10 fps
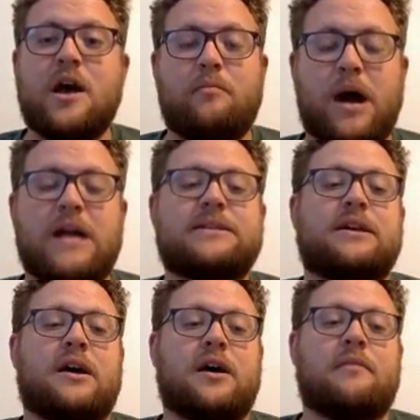but
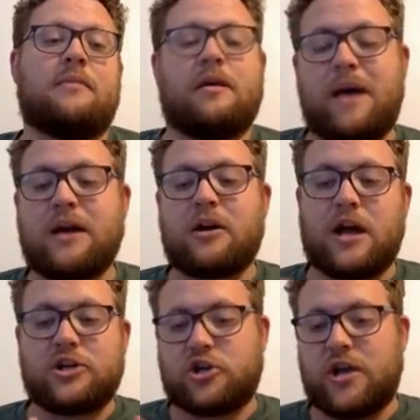um, on a Mac, I'll
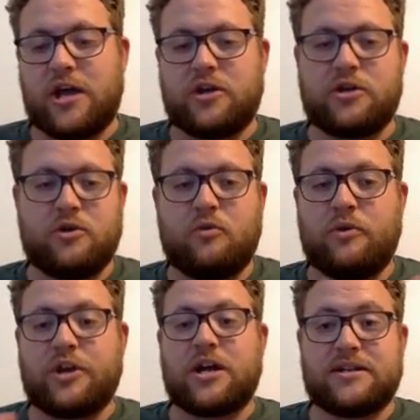kind of show you how you can do it
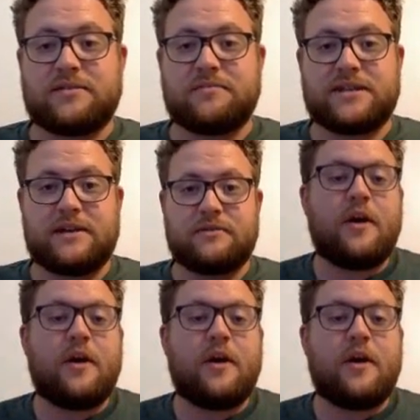with a custom sound.